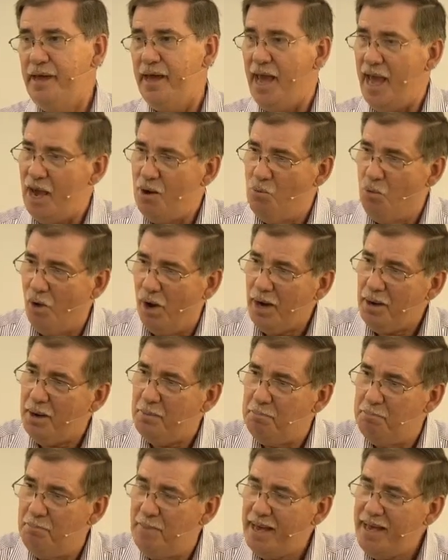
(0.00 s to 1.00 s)
And
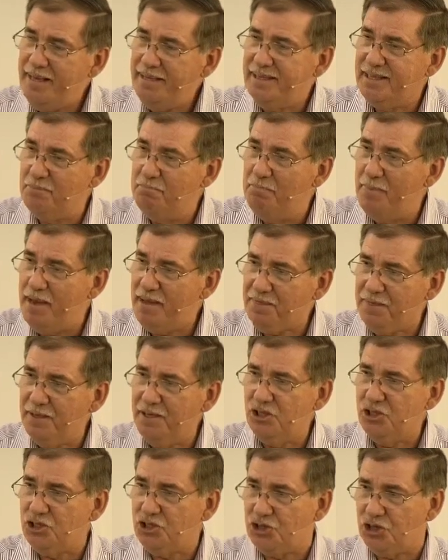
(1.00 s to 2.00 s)
what made the
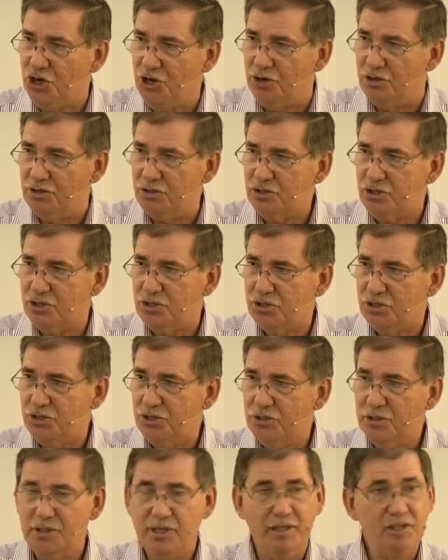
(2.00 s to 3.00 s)
Methodist Church
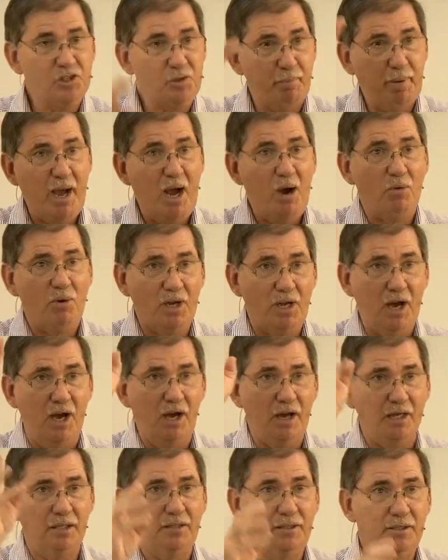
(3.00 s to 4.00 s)
is the power of
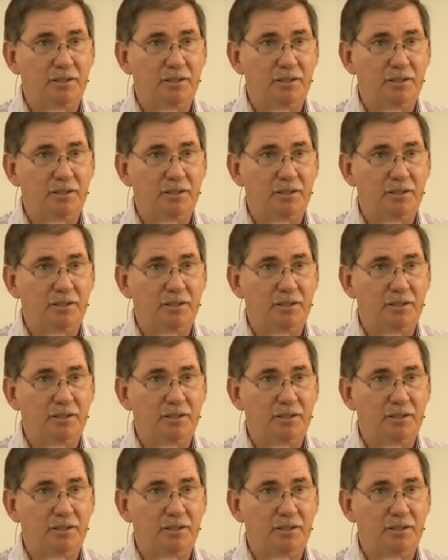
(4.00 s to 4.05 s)
God.